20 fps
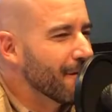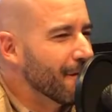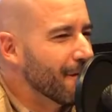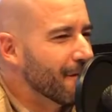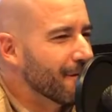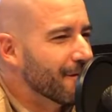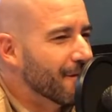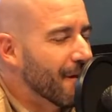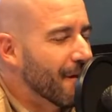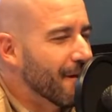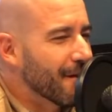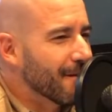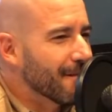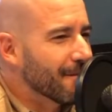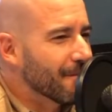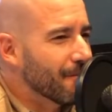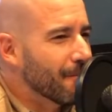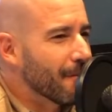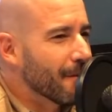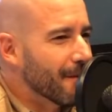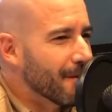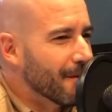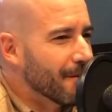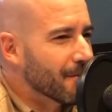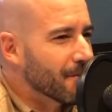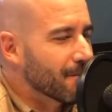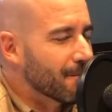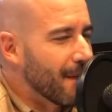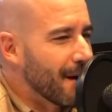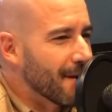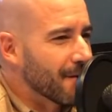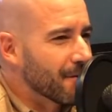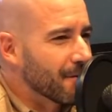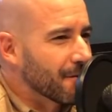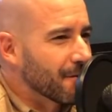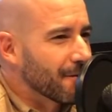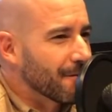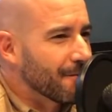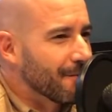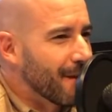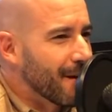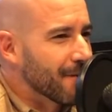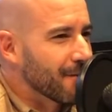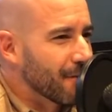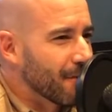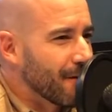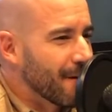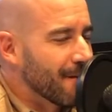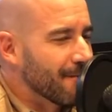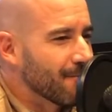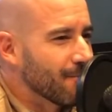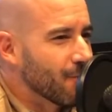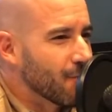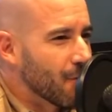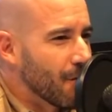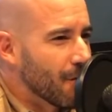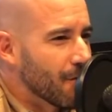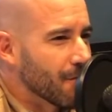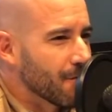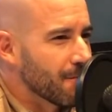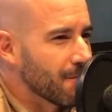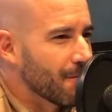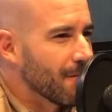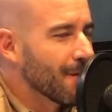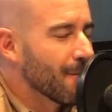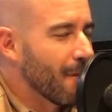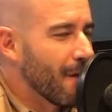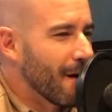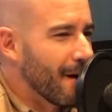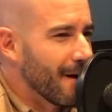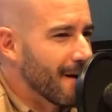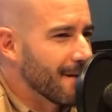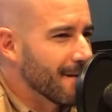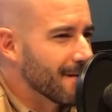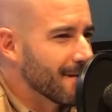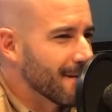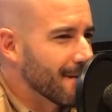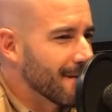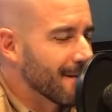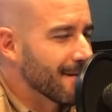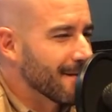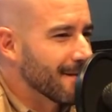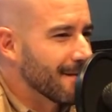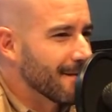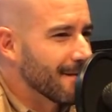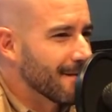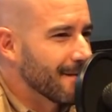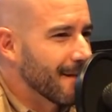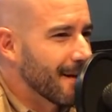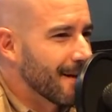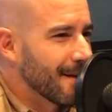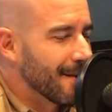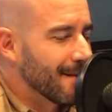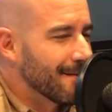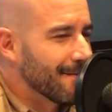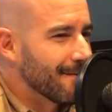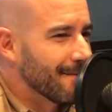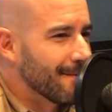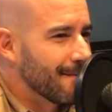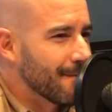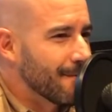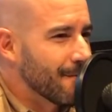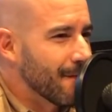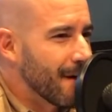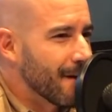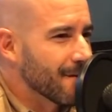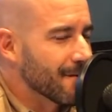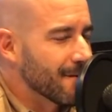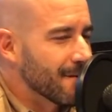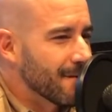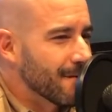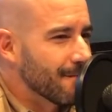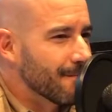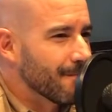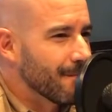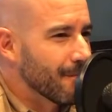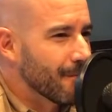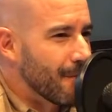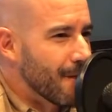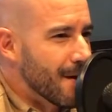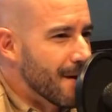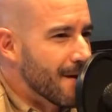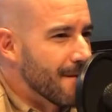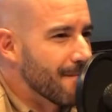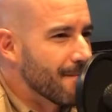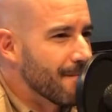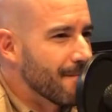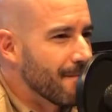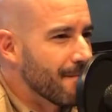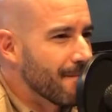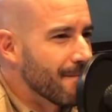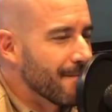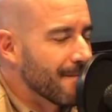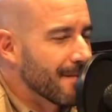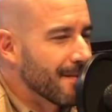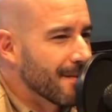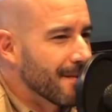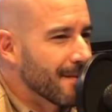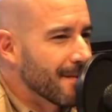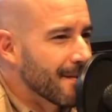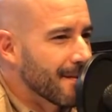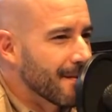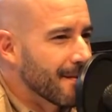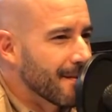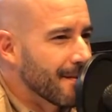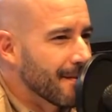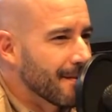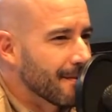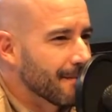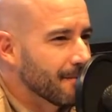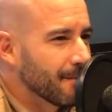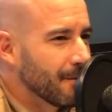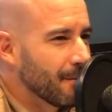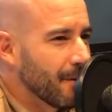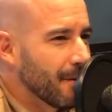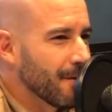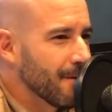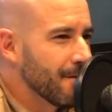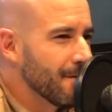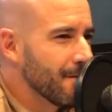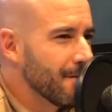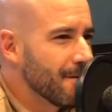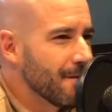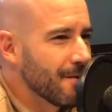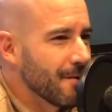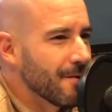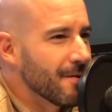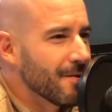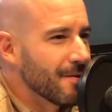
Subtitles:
have done one of those Bachelorette shows? Rewind to Eddie 2003. We want you to.